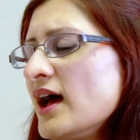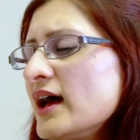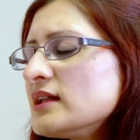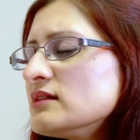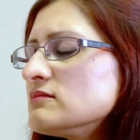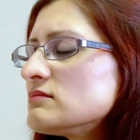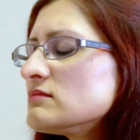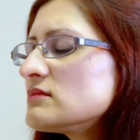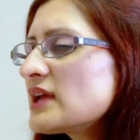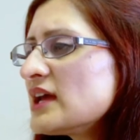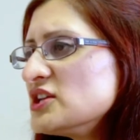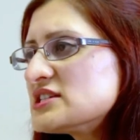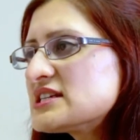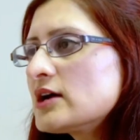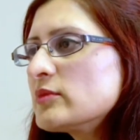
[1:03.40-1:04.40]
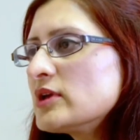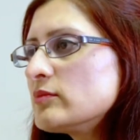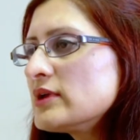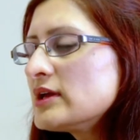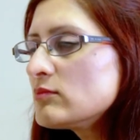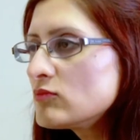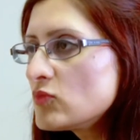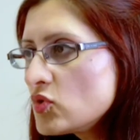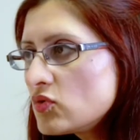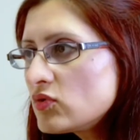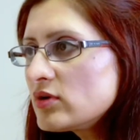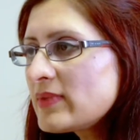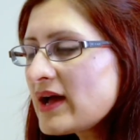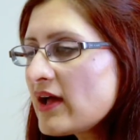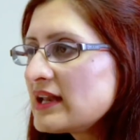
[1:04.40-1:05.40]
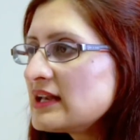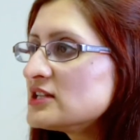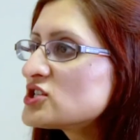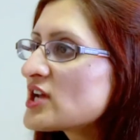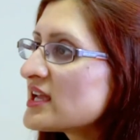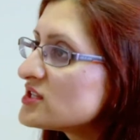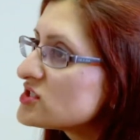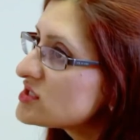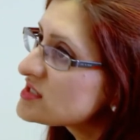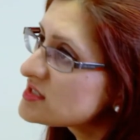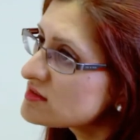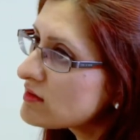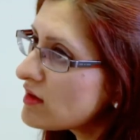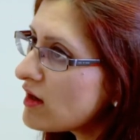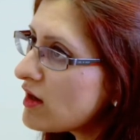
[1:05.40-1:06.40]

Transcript: and can you tell me a bit more about any changes